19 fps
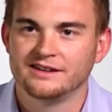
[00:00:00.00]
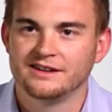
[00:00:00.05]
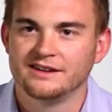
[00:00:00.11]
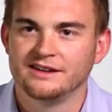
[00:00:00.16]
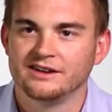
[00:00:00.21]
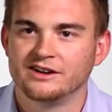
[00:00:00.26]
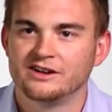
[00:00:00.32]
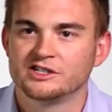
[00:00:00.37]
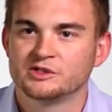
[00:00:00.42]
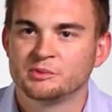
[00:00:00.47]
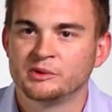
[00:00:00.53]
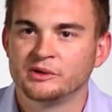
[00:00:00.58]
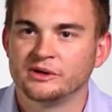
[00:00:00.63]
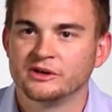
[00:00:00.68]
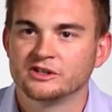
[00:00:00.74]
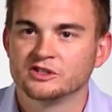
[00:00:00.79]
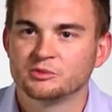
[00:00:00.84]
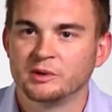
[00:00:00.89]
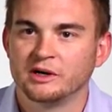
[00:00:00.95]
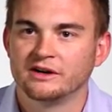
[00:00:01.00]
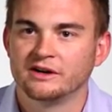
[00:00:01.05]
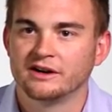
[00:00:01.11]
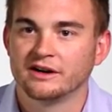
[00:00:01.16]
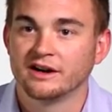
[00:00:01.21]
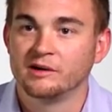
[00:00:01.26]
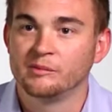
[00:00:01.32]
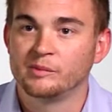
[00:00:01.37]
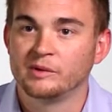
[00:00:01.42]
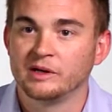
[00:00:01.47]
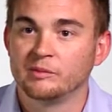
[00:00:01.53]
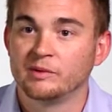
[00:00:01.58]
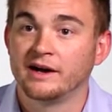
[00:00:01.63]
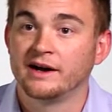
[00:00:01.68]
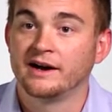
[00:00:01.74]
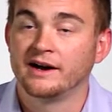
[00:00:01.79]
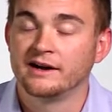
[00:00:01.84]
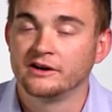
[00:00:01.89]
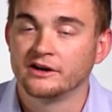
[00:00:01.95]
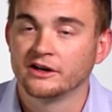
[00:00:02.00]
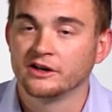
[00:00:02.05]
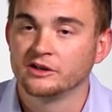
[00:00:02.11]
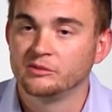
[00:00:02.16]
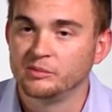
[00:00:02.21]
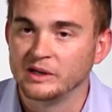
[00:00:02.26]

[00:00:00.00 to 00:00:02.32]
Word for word: the entrepreneurial spirit in our company by hiring good